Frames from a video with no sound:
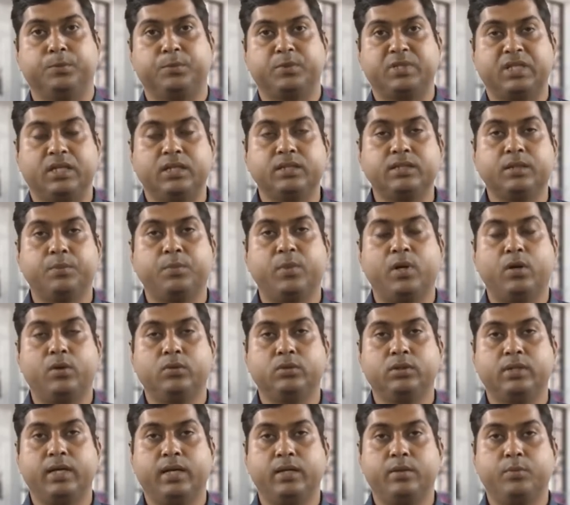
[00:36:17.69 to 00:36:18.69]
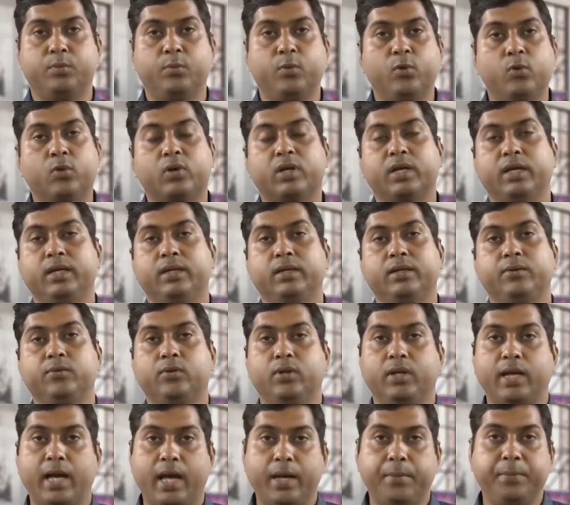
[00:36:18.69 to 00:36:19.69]
search about that book in
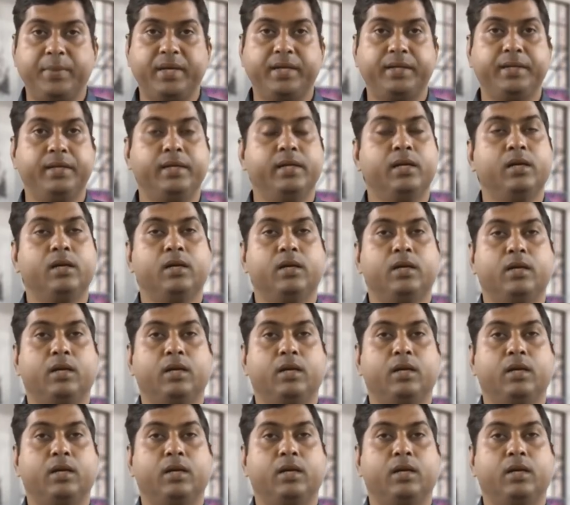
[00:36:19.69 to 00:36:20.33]
your library